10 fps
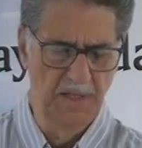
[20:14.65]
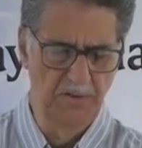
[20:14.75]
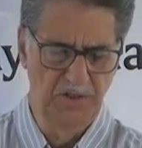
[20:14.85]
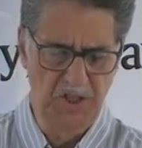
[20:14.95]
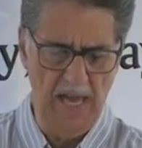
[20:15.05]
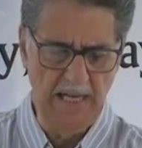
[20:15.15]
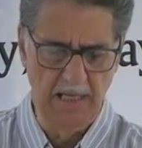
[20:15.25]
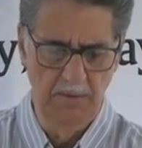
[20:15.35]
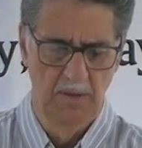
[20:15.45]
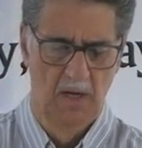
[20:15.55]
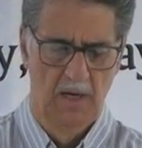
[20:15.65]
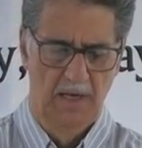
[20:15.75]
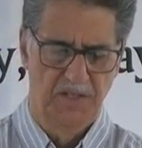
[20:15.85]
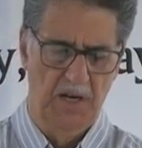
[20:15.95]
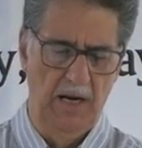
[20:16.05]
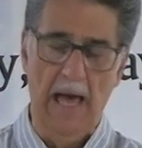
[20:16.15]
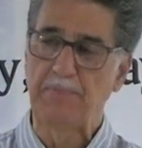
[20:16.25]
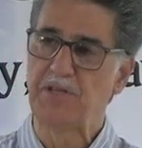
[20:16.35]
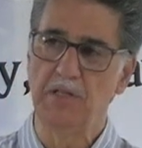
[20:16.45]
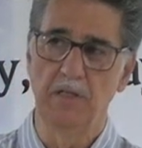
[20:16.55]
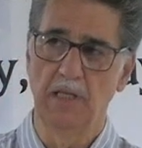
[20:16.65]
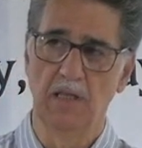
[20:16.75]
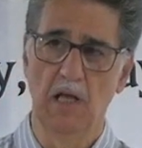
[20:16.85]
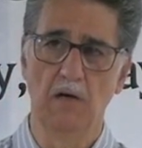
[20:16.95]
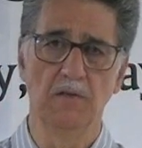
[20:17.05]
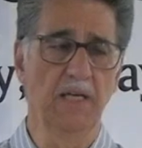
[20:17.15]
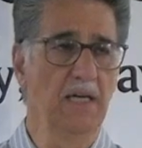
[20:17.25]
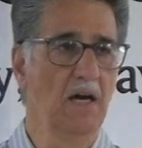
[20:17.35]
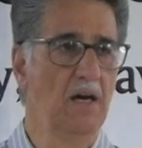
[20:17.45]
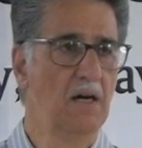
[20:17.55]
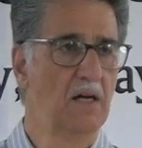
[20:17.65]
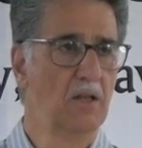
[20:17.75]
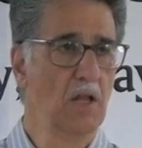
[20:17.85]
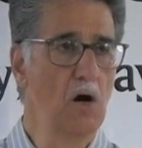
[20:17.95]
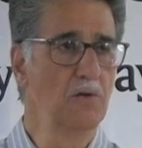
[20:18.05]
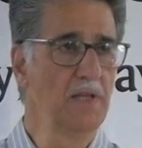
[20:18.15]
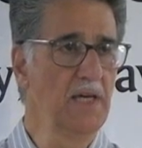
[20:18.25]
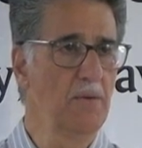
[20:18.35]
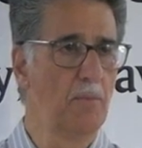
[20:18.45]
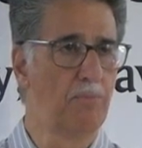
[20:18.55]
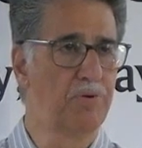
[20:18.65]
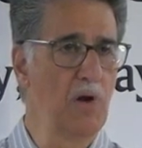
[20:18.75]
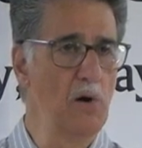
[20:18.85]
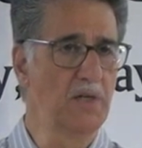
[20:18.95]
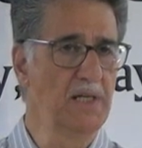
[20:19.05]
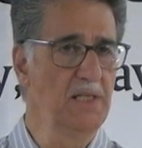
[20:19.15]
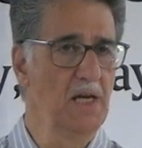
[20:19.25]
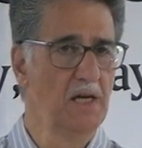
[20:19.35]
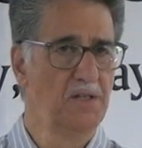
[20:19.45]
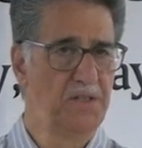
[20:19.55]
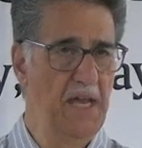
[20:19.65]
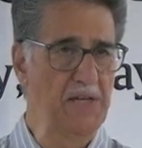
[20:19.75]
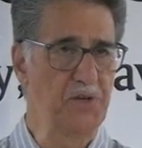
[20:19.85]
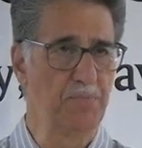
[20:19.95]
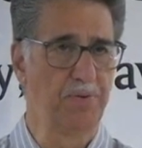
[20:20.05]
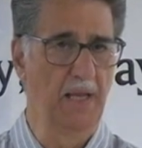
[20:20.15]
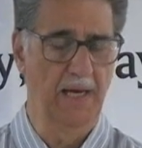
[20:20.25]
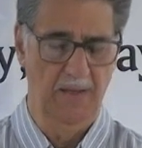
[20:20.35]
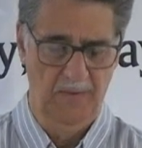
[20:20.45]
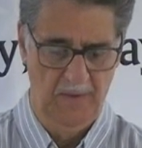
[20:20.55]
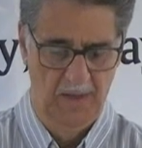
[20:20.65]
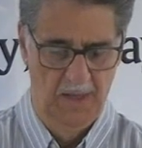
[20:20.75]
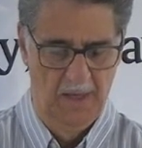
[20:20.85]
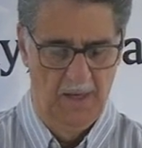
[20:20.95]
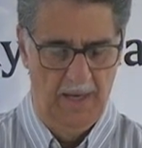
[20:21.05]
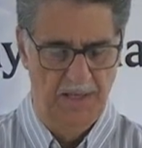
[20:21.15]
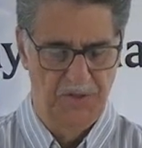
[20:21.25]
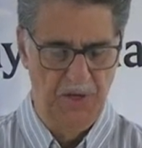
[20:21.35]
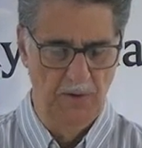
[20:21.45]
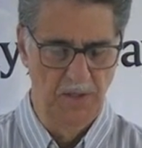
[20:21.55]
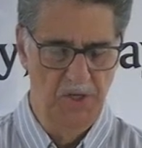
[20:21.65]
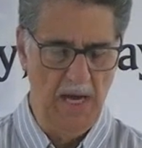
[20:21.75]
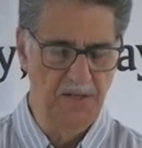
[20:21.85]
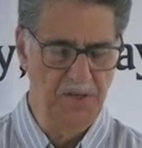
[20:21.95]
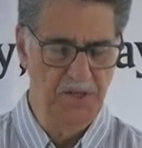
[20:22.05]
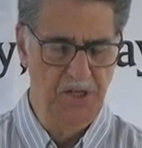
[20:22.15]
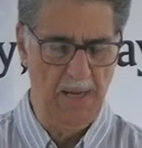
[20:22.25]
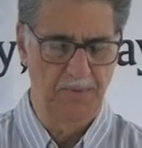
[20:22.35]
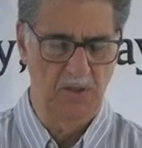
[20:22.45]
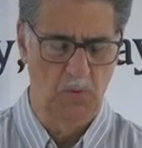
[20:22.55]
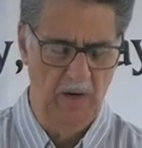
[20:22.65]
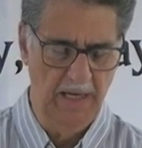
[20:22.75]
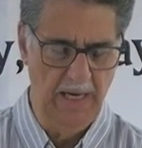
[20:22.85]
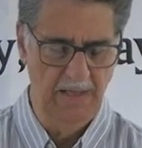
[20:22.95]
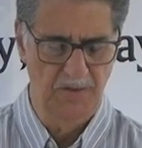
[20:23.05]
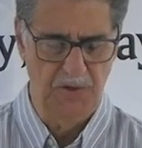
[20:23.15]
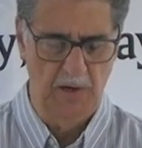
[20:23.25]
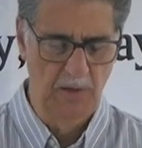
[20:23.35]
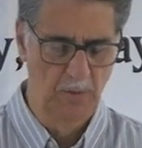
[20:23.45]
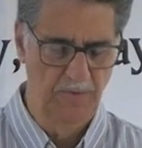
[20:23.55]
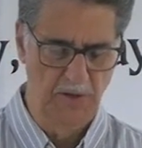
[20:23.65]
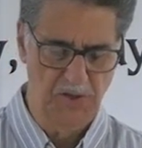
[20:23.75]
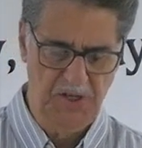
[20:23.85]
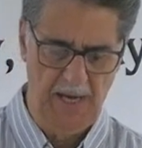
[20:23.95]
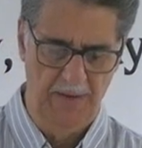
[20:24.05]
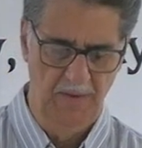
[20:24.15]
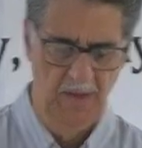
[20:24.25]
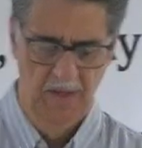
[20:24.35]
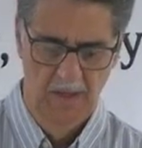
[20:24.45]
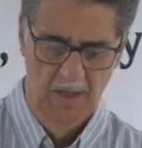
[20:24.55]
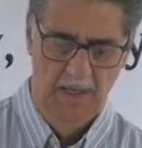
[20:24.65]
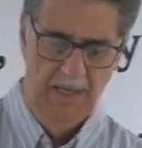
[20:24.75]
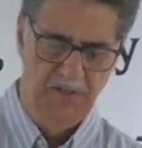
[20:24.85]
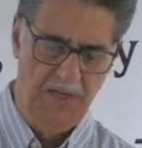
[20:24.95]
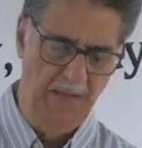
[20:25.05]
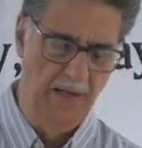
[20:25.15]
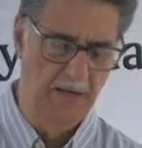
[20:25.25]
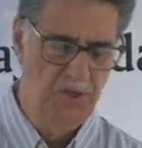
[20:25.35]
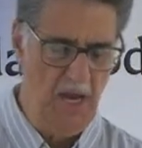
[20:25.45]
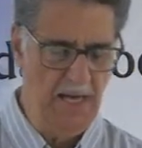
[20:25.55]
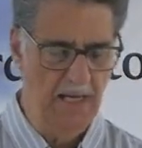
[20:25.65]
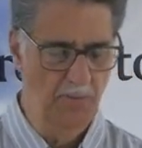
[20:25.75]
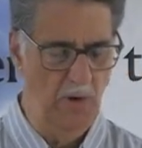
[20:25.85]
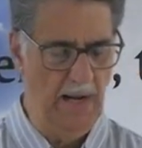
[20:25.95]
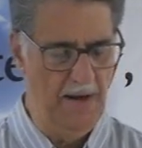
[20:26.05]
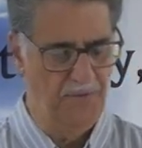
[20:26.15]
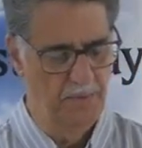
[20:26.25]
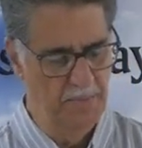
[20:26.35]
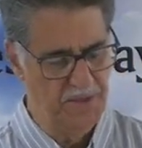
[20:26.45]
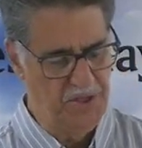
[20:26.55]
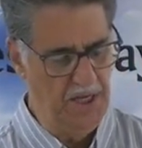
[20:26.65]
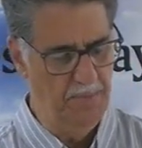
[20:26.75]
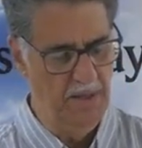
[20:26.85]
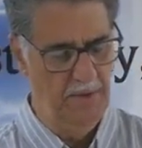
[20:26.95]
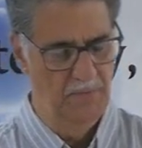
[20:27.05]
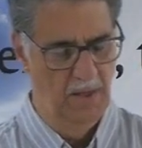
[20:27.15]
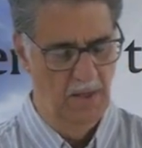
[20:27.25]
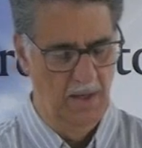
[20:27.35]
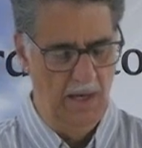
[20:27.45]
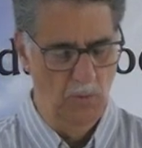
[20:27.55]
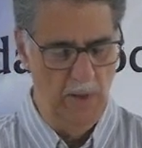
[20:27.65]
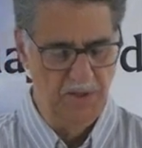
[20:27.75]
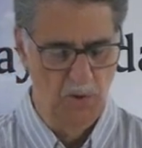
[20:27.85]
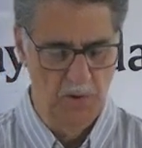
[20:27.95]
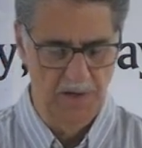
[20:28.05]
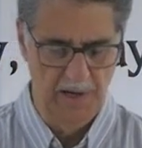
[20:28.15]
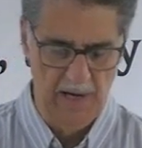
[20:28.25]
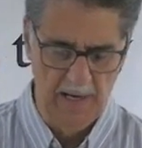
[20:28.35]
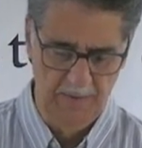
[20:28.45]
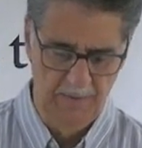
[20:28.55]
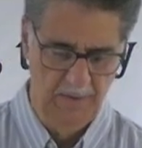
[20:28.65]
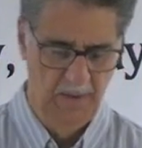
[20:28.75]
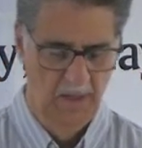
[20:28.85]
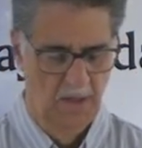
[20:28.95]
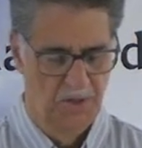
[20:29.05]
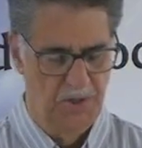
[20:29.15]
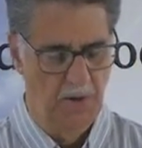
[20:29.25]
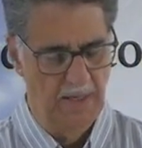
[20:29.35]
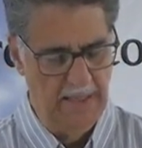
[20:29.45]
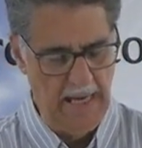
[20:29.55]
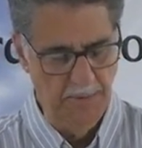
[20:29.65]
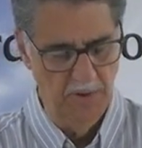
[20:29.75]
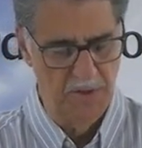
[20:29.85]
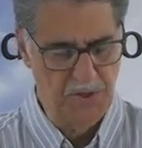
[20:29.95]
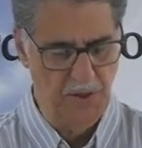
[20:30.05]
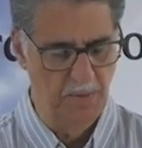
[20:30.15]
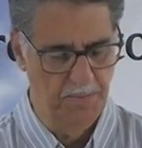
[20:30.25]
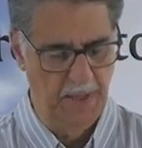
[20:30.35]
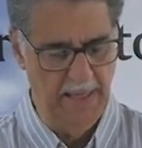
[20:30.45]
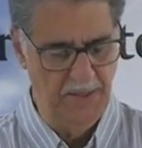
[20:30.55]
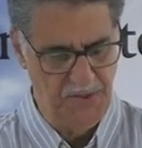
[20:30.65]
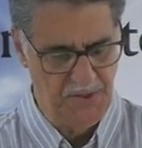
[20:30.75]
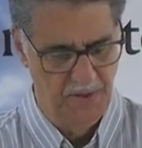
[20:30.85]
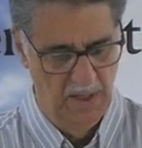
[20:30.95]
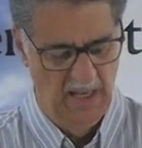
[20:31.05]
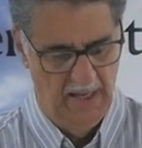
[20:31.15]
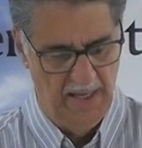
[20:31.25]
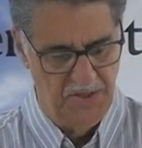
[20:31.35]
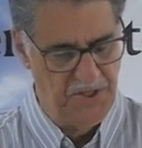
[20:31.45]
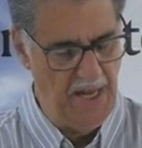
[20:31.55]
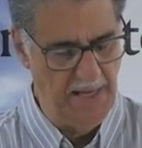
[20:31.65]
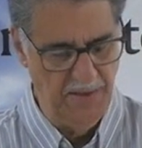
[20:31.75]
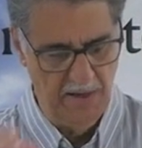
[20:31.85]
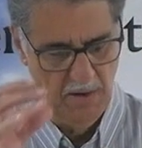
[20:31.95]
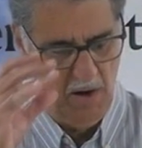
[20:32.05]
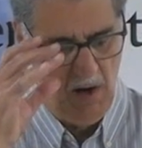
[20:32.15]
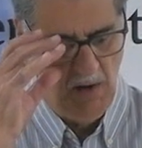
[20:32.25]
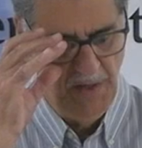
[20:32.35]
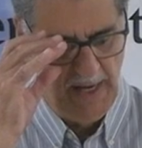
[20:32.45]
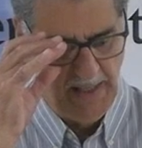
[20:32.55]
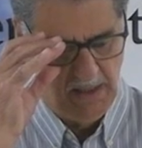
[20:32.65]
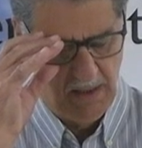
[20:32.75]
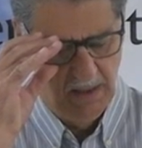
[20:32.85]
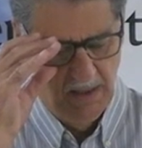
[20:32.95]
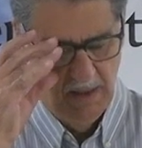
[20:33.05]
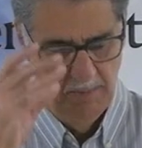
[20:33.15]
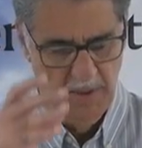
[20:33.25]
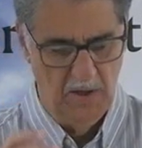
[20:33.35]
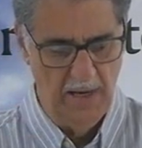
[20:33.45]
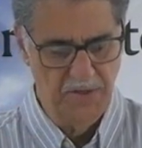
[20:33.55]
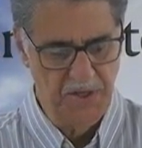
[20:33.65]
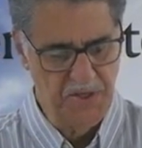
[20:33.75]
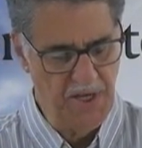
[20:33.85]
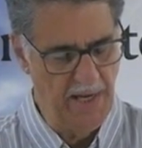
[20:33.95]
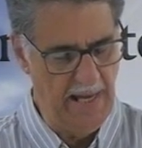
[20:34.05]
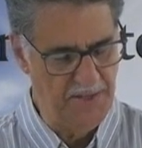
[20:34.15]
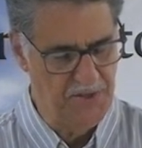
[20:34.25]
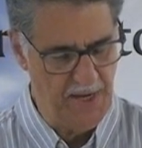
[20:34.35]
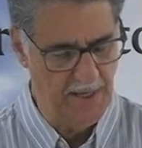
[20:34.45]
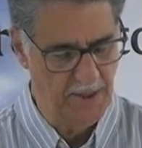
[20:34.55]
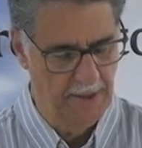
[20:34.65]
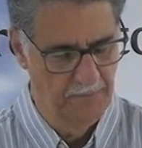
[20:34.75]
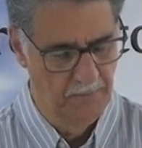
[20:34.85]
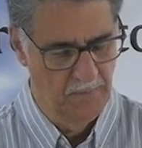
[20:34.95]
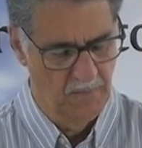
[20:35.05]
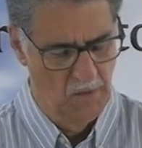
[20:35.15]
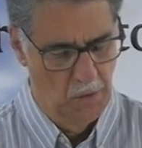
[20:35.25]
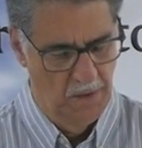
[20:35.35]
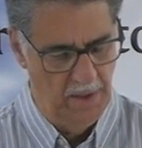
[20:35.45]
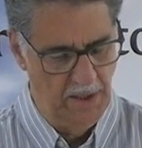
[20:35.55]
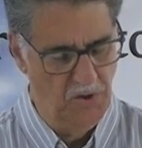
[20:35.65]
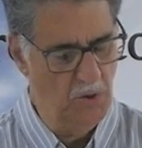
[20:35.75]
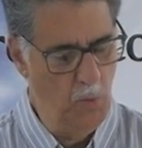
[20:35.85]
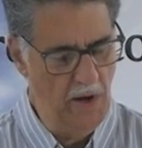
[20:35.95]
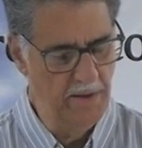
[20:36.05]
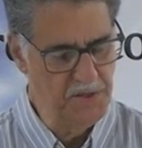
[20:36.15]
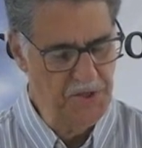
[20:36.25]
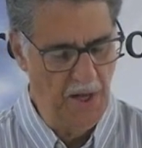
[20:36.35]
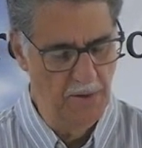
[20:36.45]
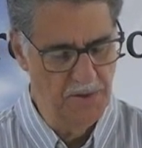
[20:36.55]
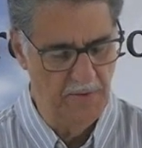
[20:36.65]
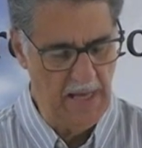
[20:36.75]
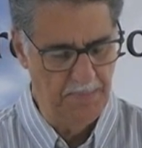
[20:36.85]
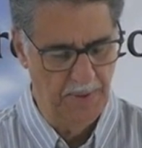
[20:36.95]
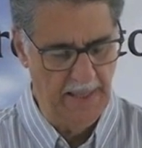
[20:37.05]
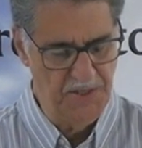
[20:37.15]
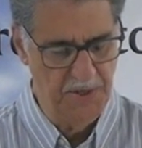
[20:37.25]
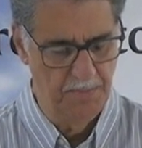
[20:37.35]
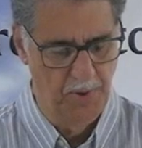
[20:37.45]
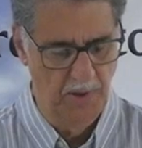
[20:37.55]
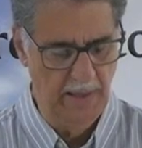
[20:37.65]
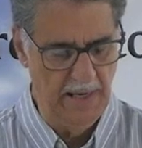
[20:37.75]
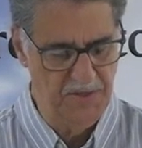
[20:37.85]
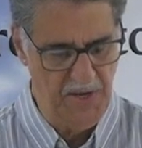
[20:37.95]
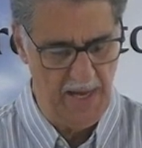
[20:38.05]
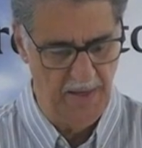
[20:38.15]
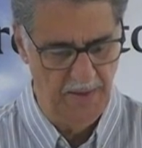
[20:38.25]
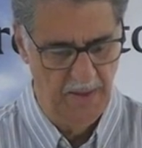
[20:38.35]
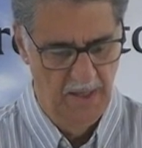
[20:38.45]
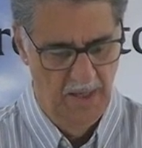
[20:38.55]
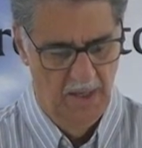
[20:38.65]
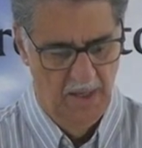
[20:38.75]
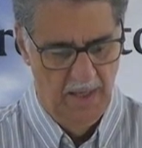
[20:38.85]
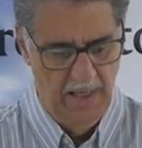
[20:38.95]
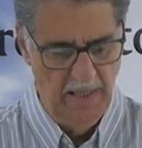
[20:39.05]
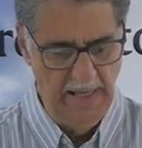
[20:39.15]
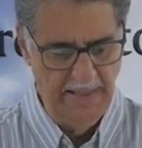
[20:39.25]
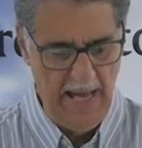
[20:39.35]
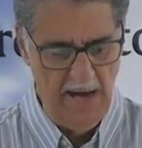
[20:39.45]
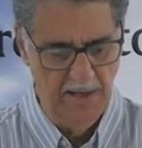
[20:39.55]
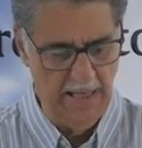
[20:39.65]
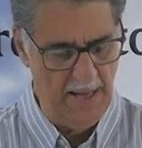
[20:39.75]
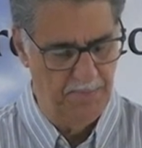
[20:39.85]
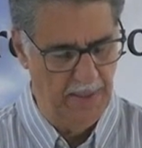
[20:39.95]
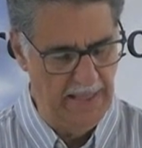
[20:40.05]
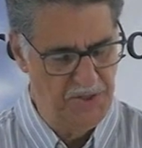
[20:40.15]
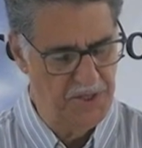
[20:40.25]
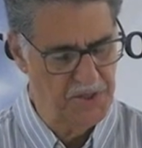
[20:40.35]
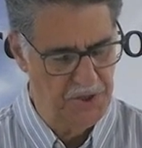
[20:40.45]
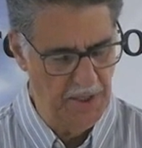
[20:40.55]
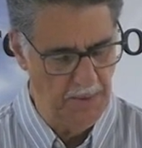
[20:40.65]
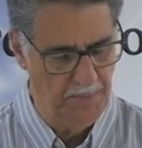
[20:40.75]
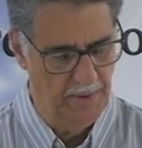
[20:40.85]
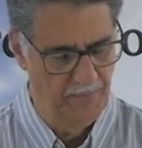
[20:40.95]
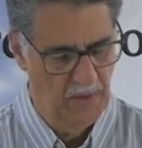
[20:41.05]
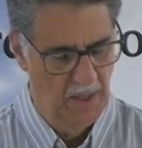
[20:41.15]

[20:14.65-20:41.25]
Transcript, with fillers: that Jacob is in an absolutely lonely, lonely, broken desert plain. And so in Genesis chapter 28, starting with verse 10, it said, Now Jacob went out from Beersheba and went toward Haran. So he came to a certain place and stayed there all night because the sun had set. And he took one of the stones of that place and put it at his head. And he lay down in that place to sleep.